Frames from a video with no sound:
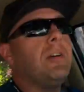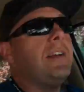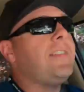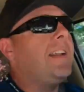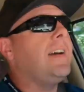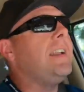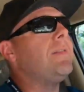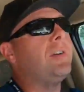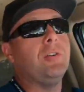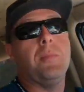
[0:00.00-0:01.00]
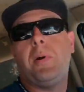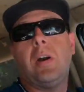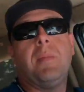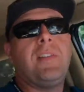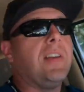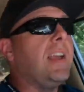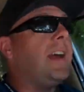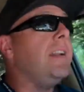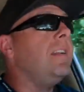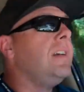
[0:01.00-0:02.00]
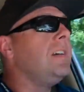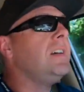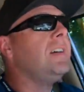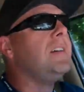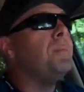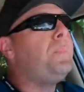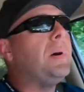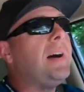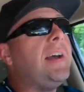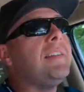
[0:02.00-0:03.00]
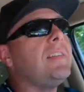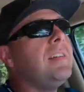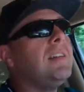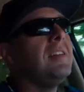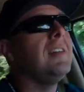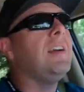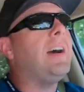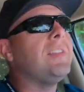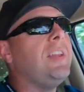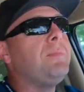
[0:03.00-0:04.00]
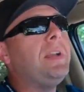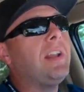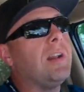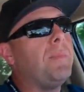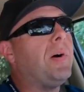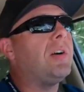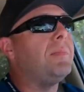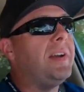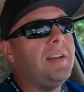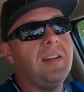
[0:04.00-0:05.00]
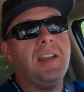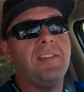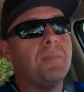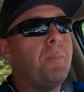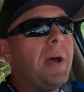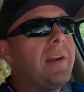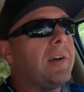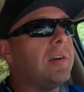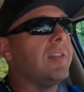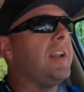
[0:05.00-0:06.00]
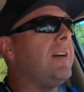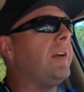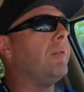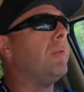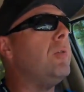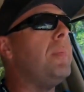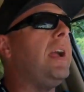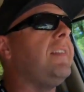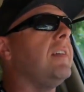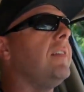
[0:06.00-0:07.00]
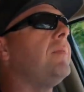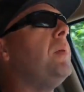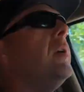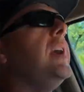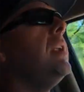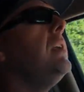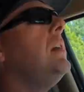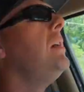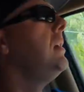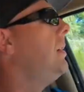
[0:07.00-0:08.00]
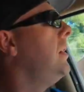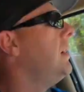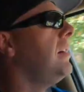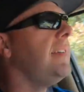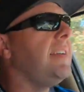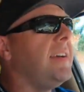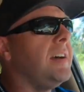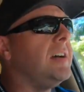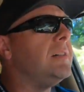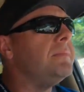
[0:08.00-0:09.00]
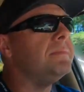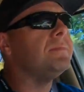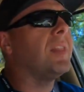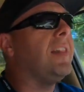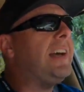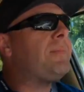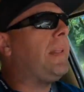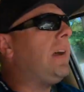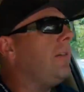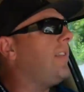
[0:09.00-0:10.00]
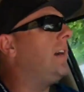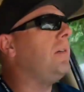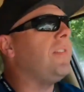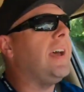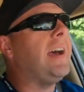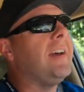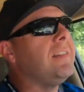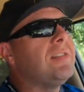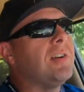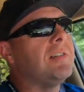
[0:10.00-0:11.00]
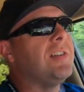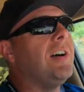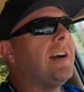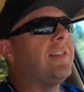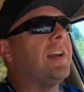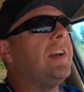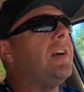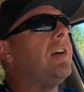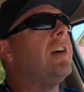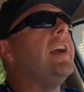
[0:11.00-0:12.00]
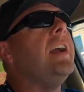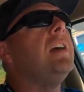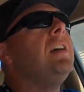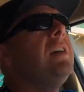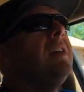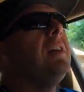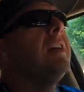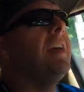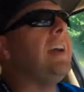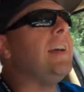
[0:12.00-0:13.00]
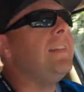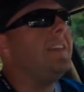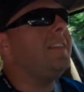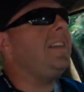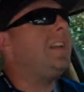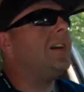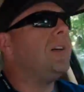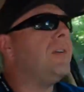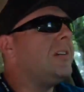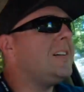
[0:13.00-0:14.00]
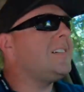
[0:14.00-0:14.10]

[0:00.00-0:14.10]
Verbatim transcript: I know I said I'd never do apartments again, but I think being in an apartment is better than having roommates at this point. Um, the last place I was at turned toxic in a hurry. And, you know,